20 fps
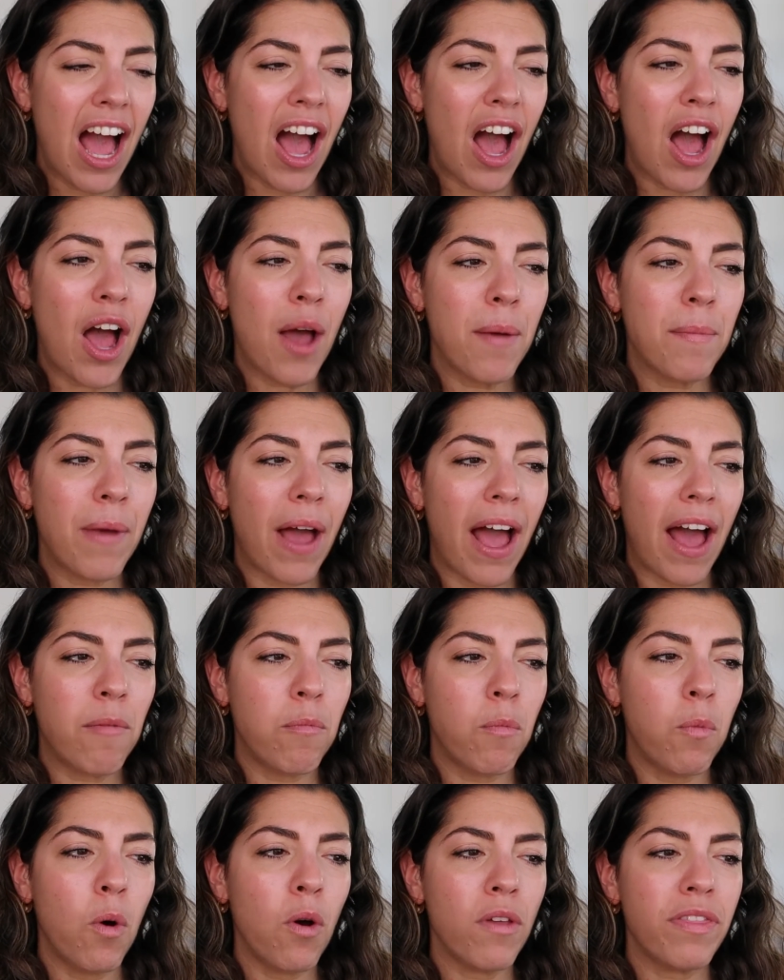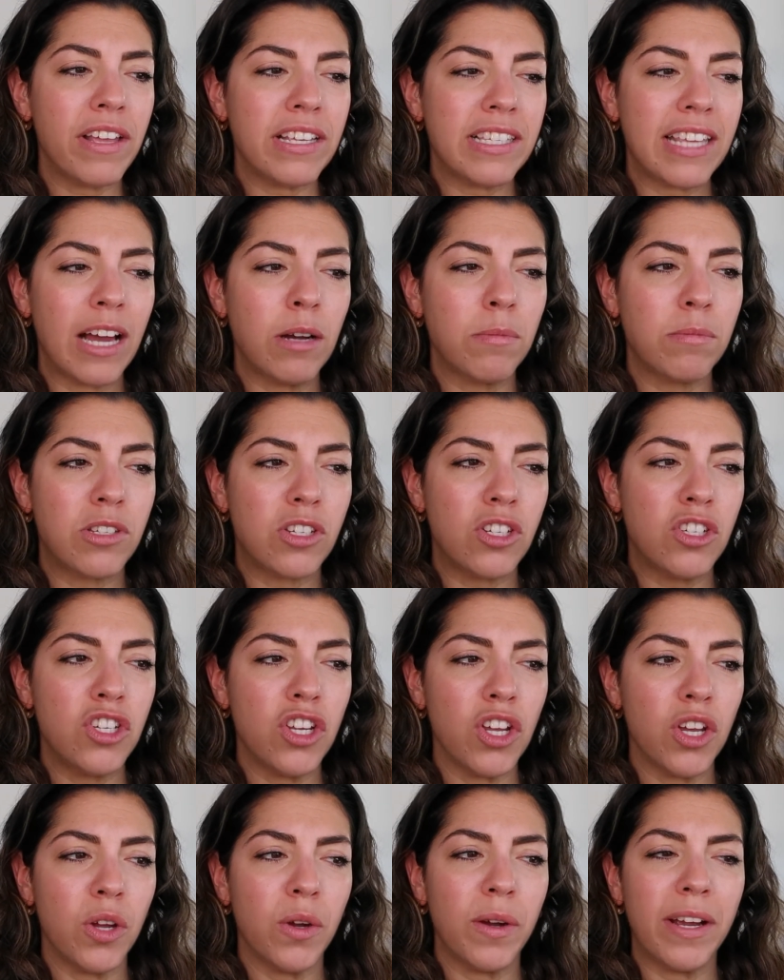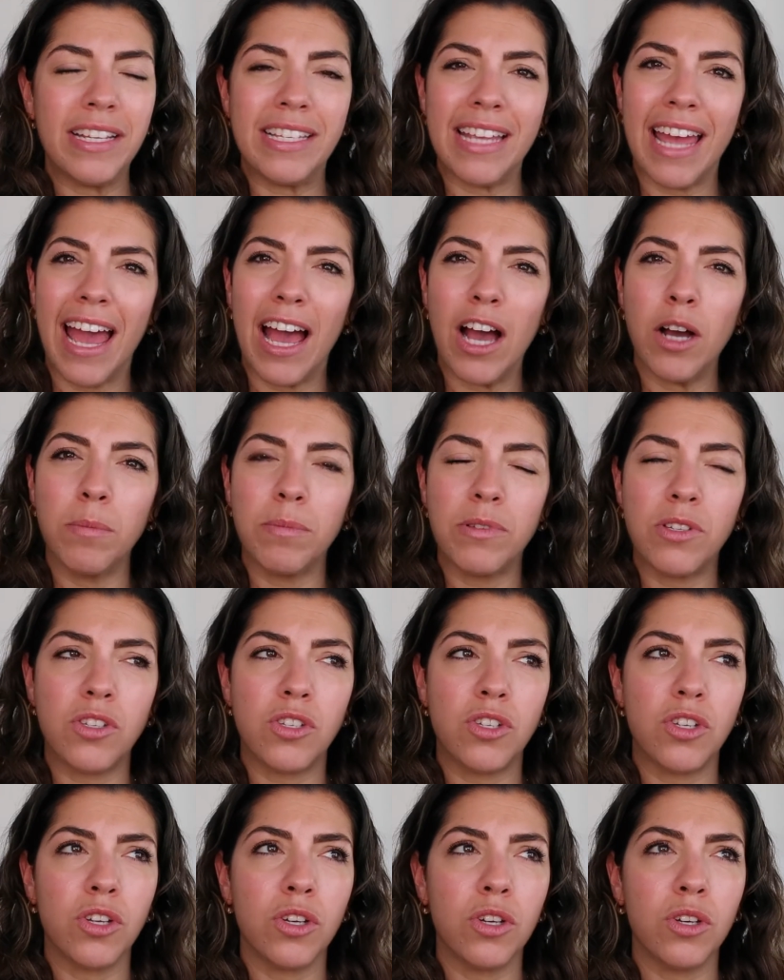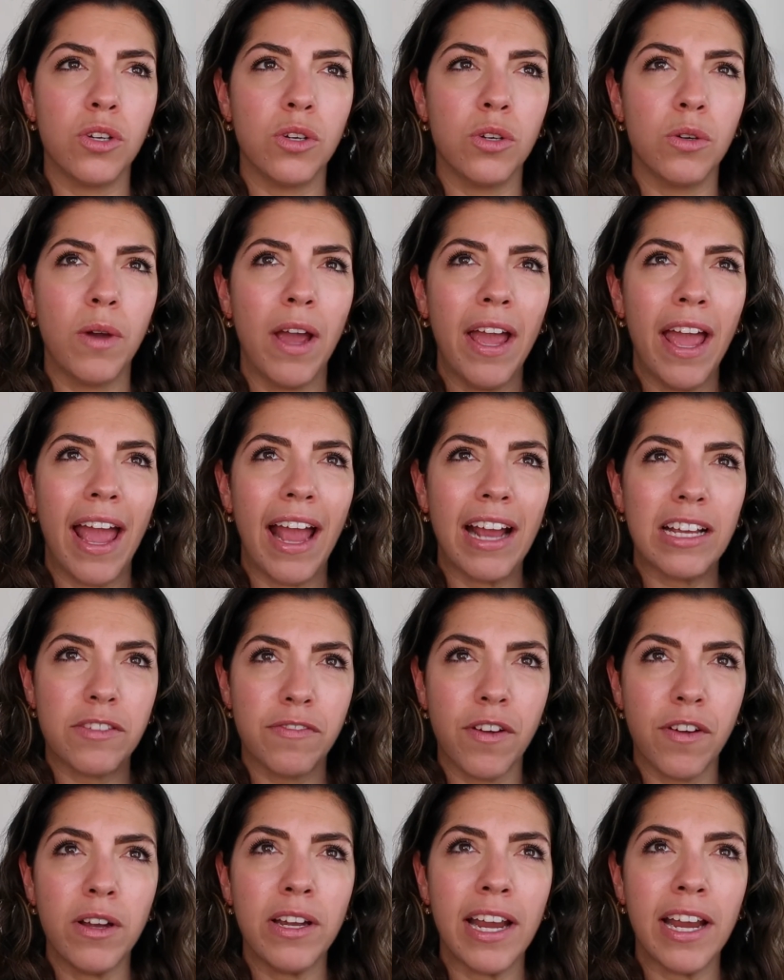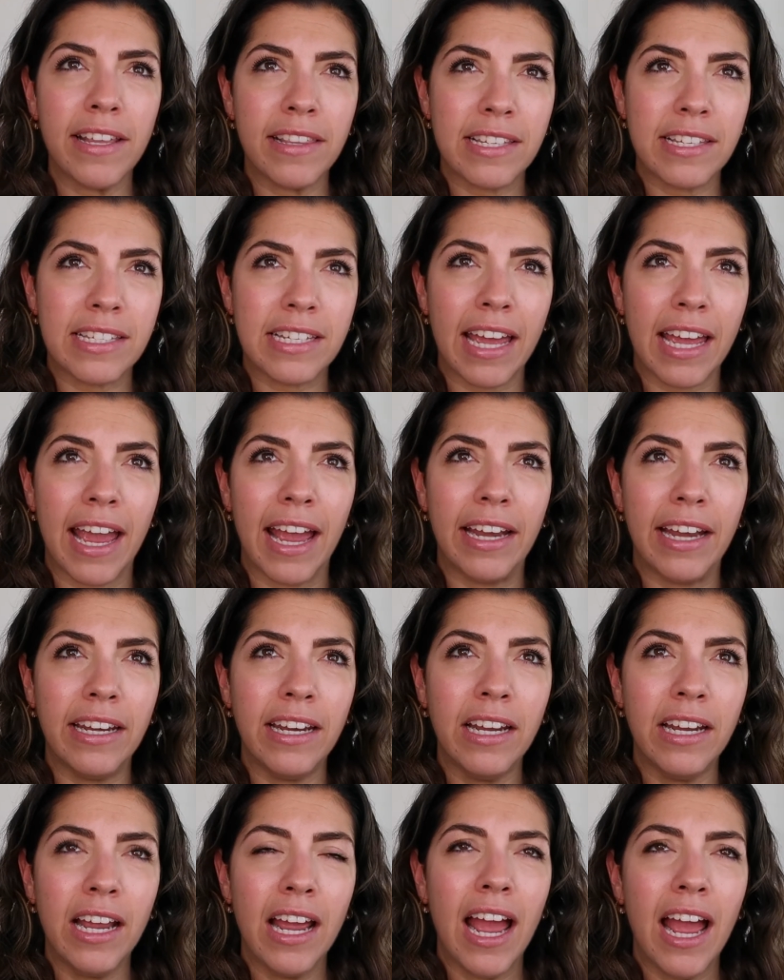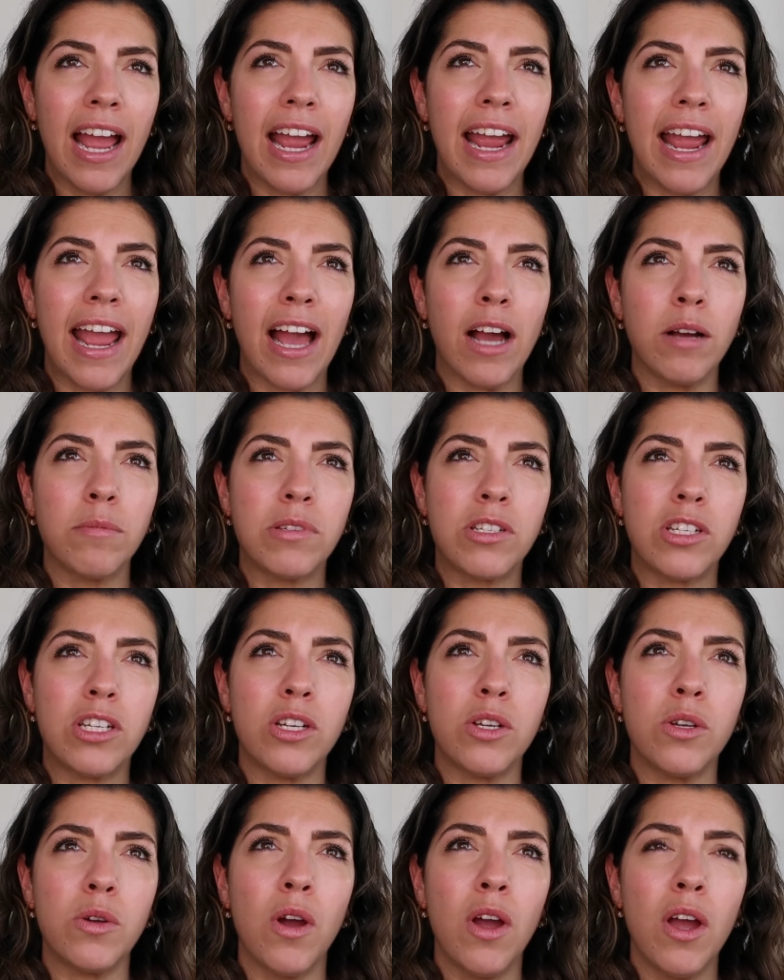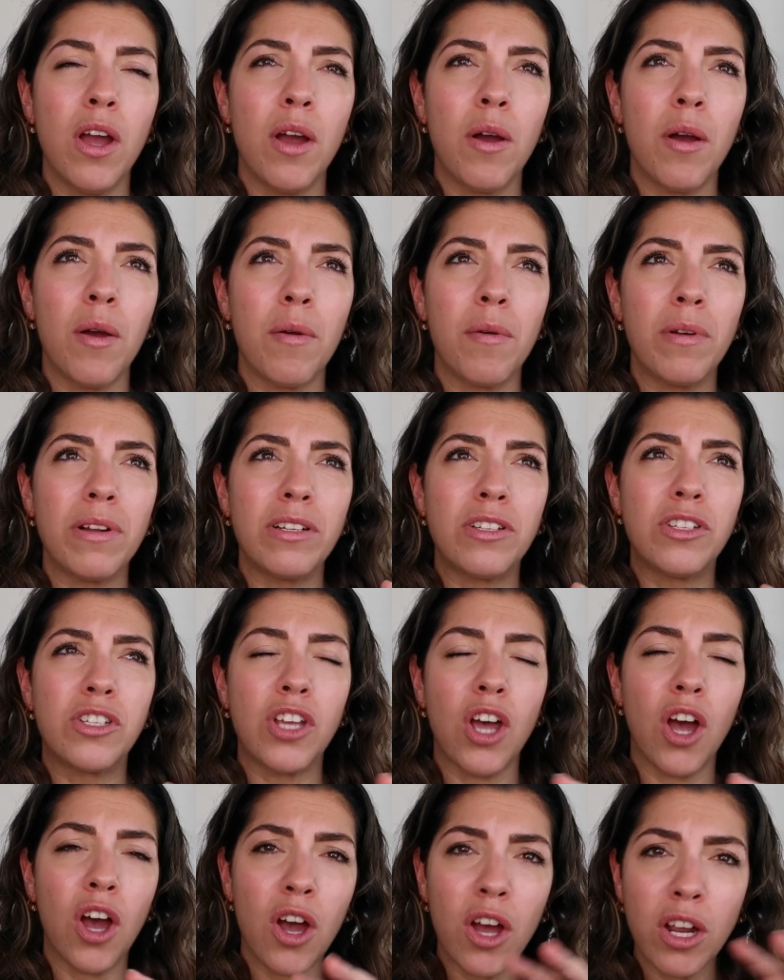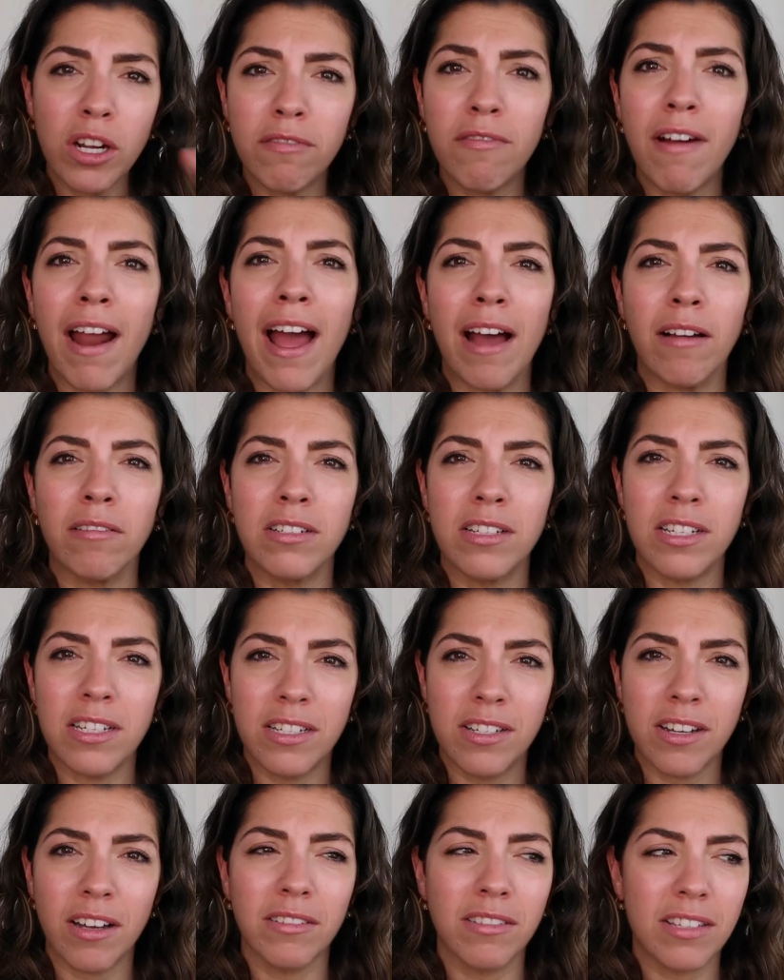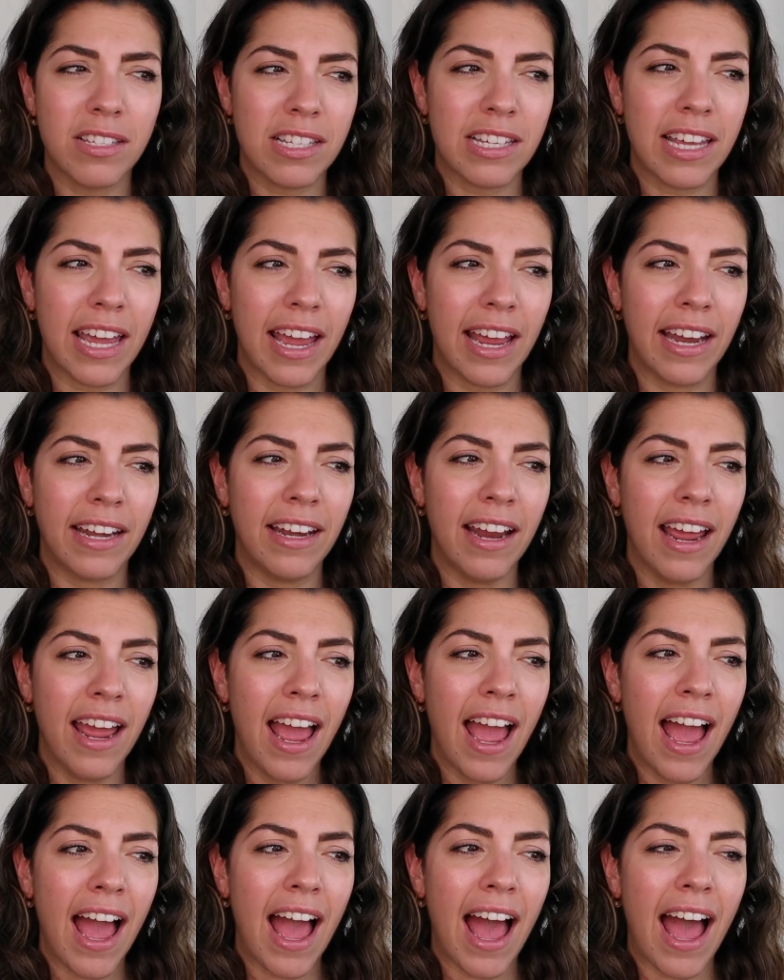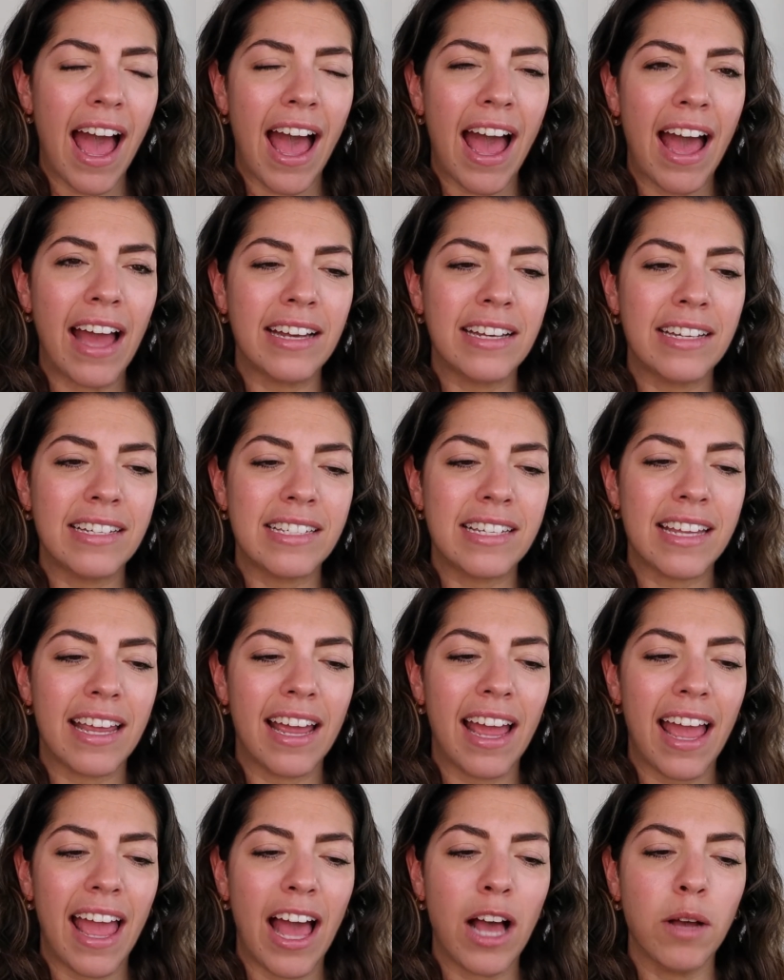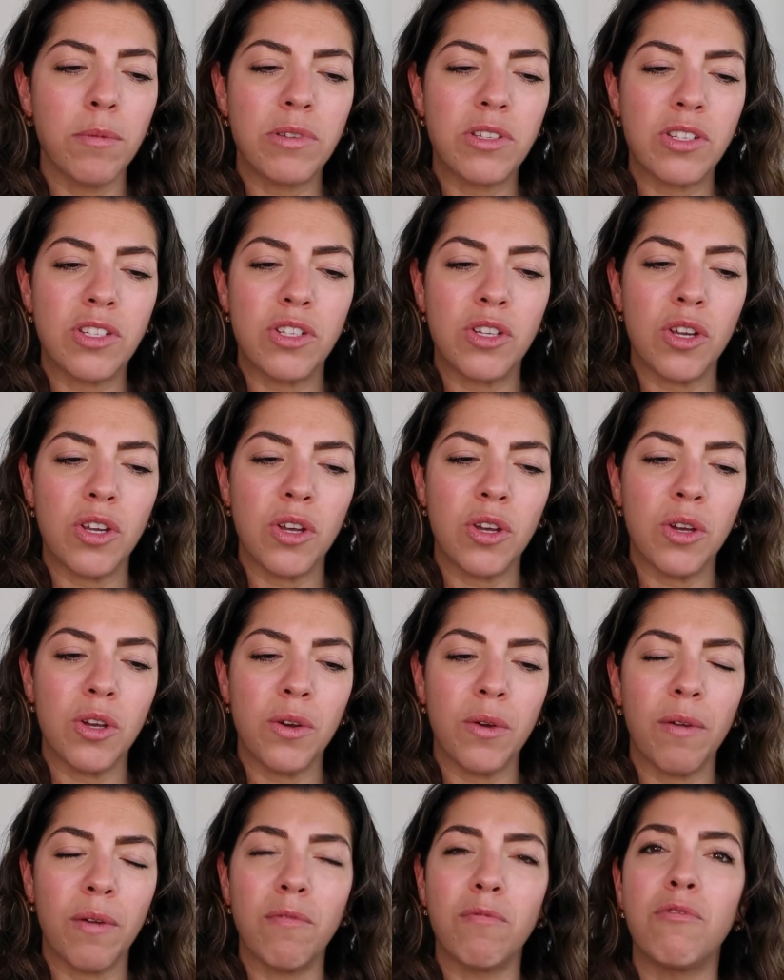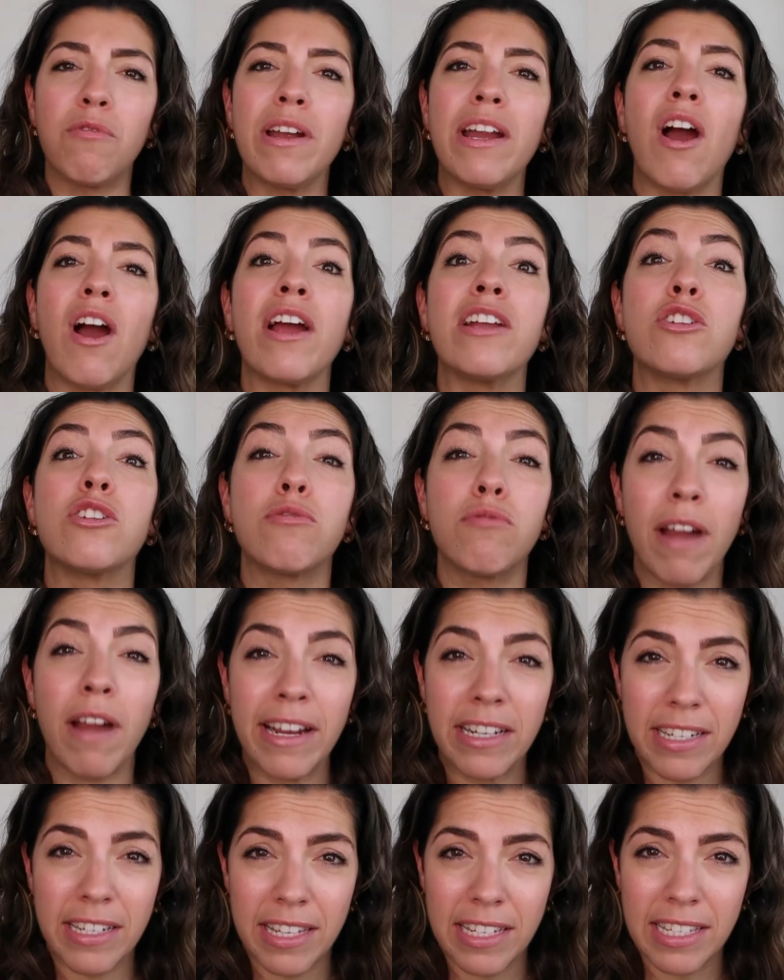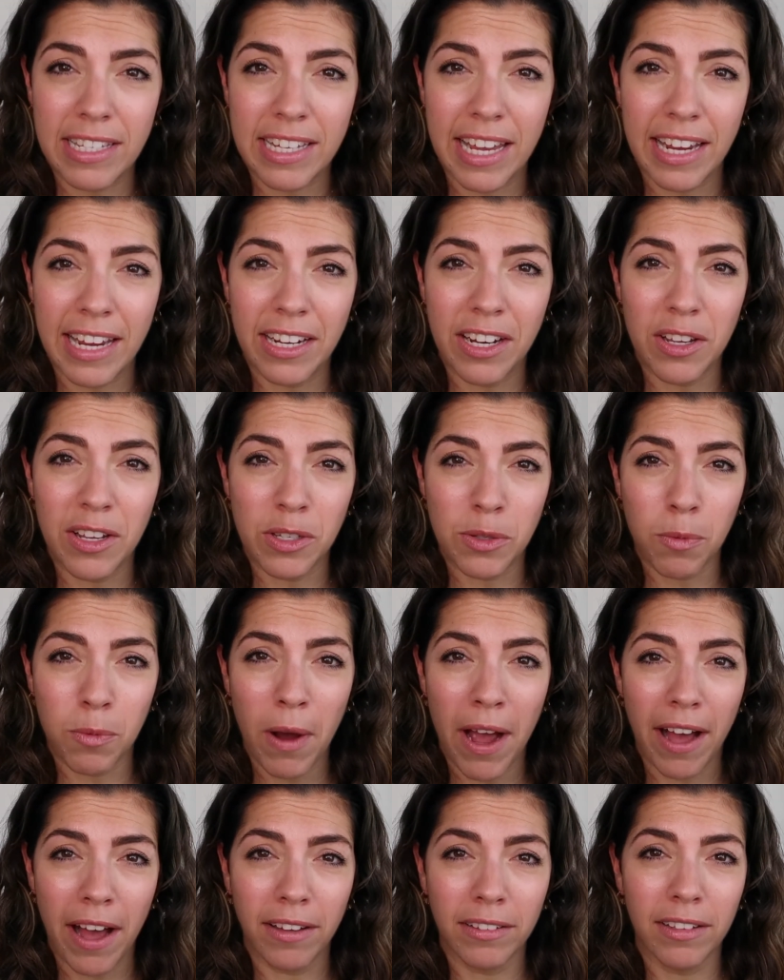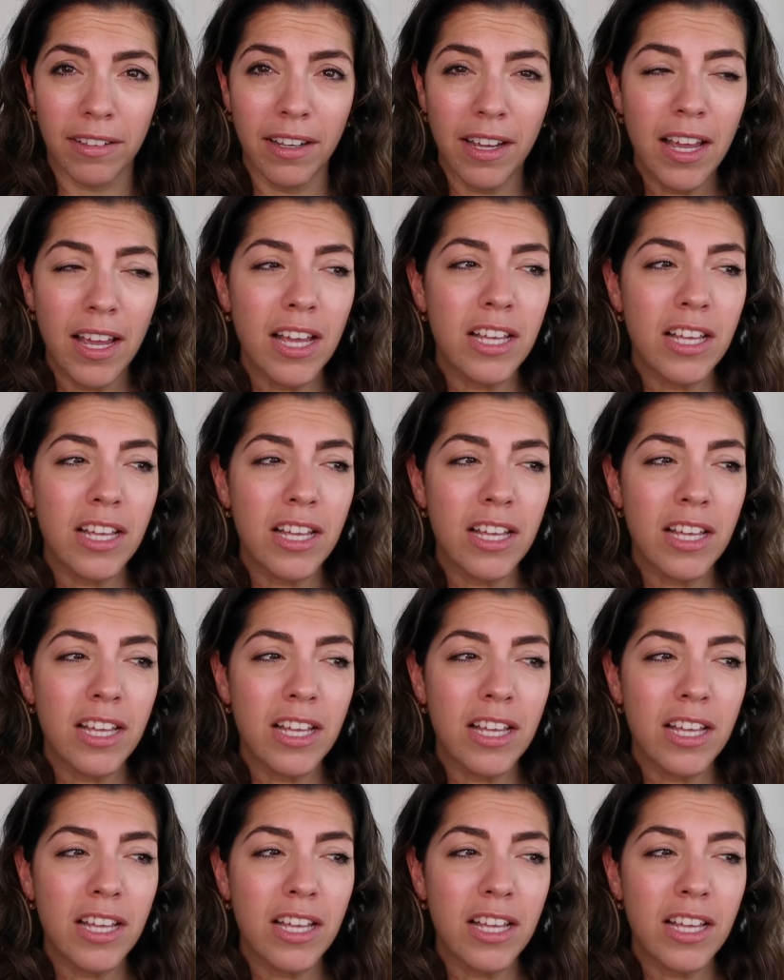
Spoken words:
And what this helps to do is it helps to exfoliate the skin, it helps to turn around dull skin, and helps to rehydrate the skin as well.